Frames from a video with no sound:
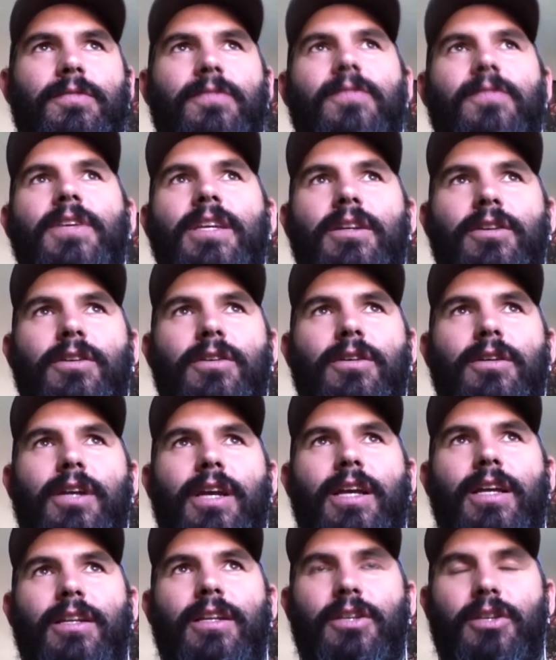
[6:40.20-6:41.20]
fear
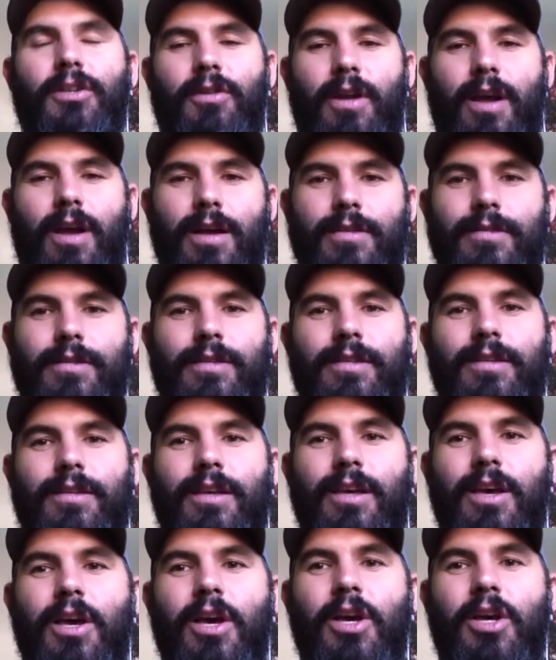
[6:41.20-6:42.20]
and curiosity,
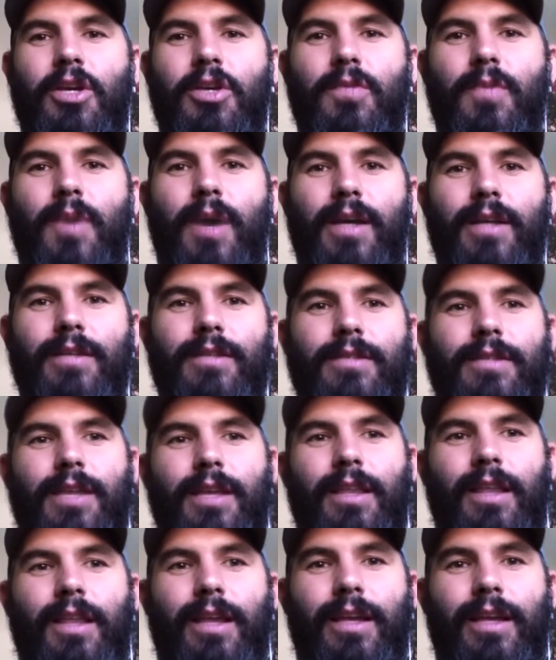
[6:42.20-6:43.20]
you might
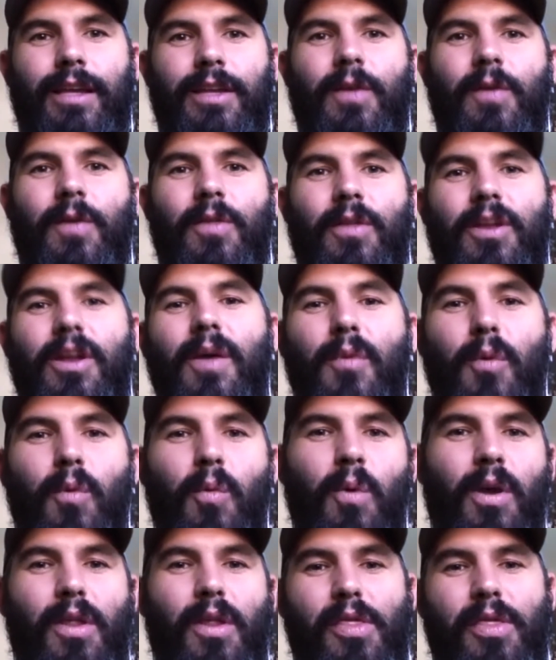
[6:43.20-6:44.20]
say like, the number
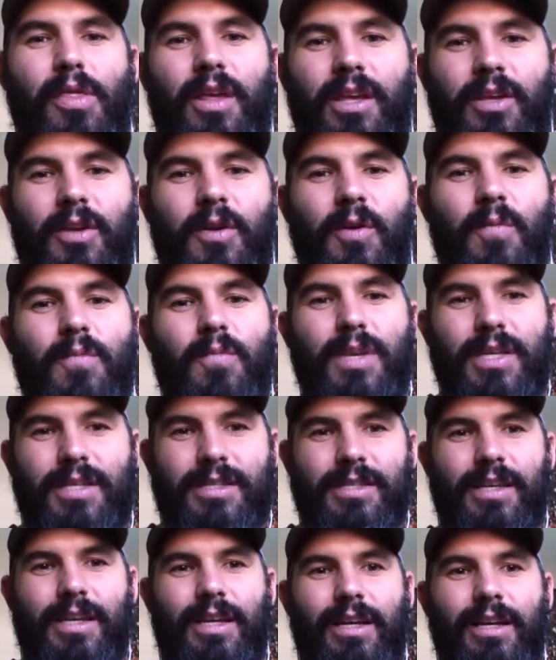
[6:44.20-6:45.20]
one thing you're
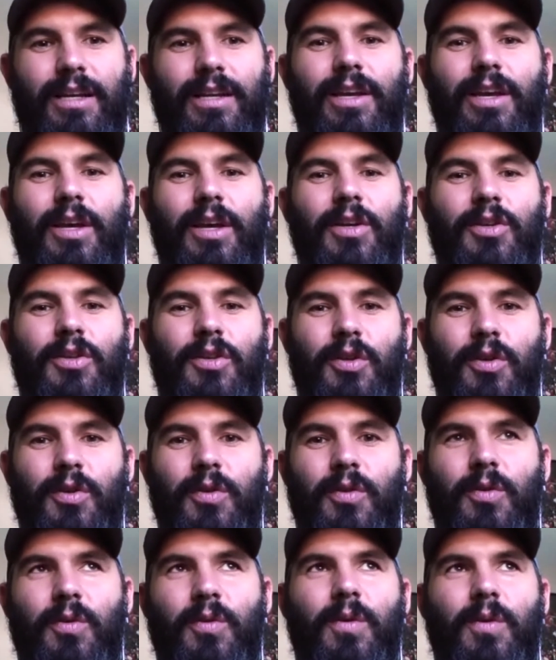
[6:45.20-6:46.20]
missing
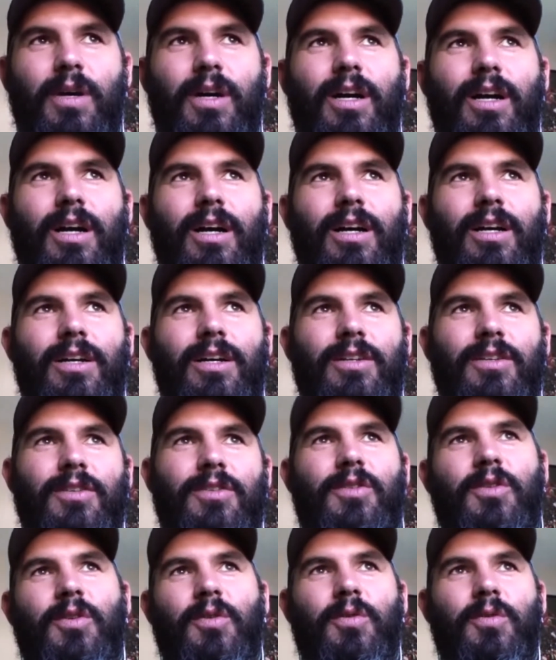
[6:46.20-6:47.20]
to
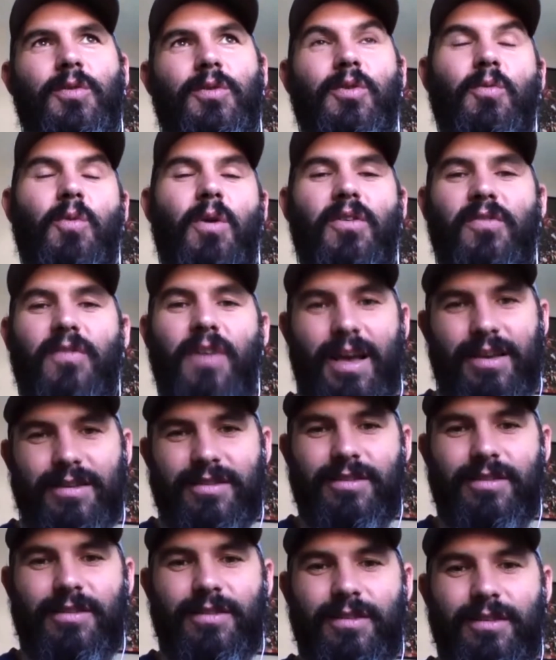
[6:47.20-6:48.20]
run
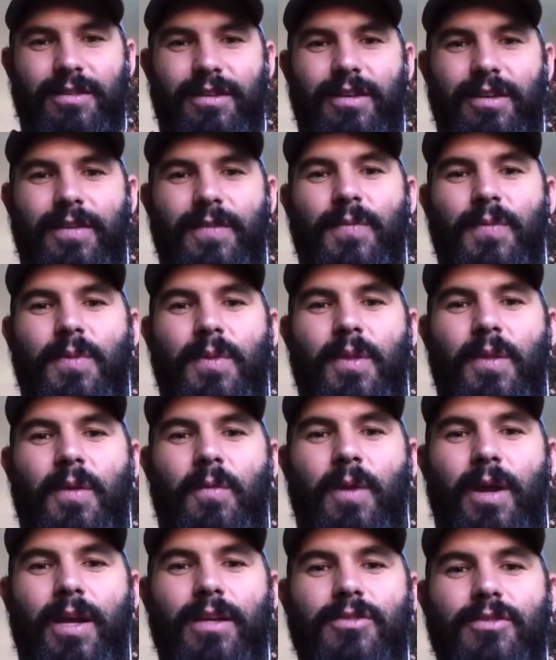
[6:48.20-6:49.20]
faster,
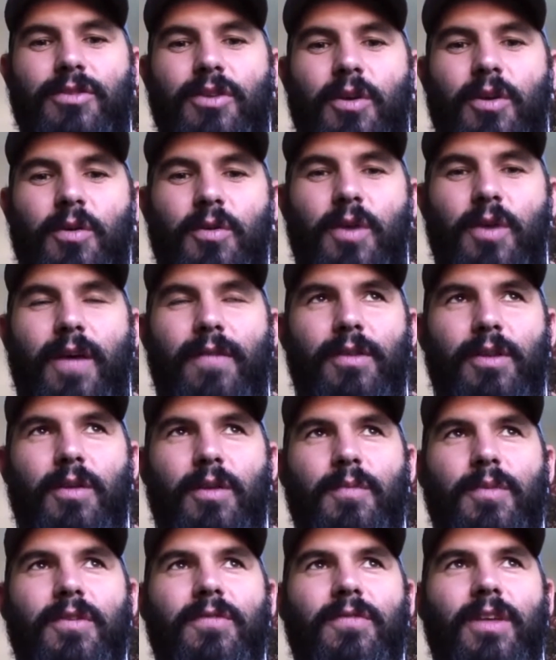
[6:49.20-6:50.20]
right? So you have a
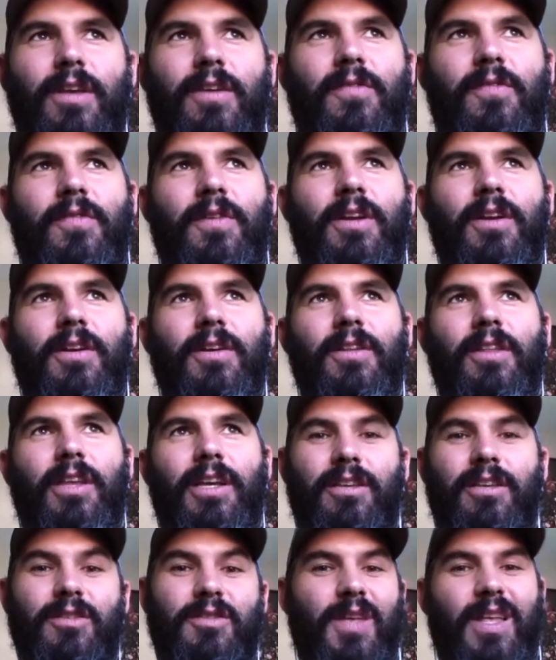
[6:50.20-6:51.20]
little bit of like fear,
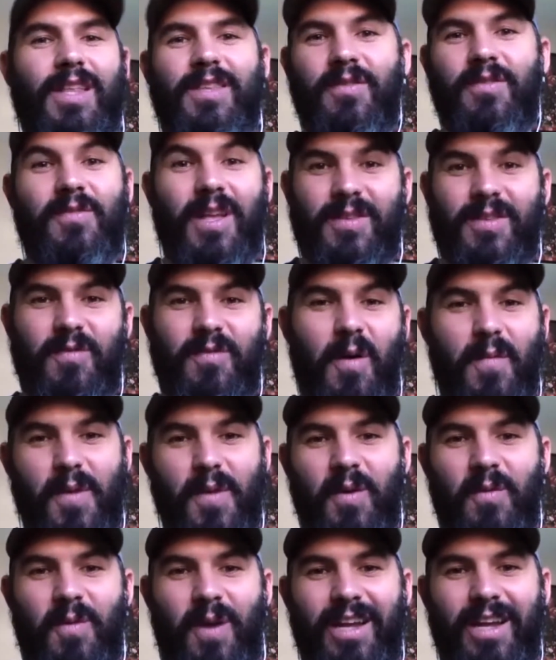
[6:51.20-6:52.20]
like that's
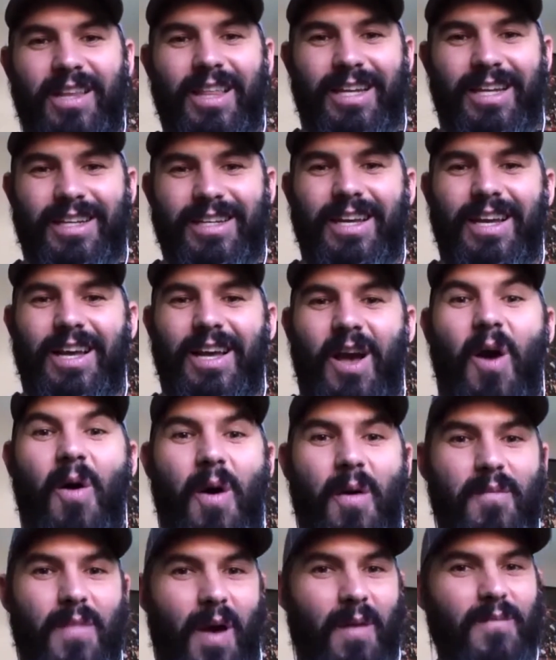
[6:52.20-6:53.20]
FOMO, right? Like, oh,
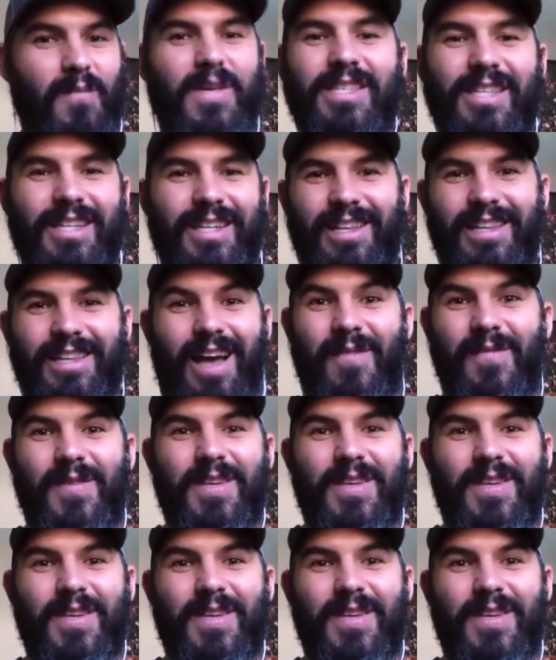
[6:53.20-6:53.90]
I'm missing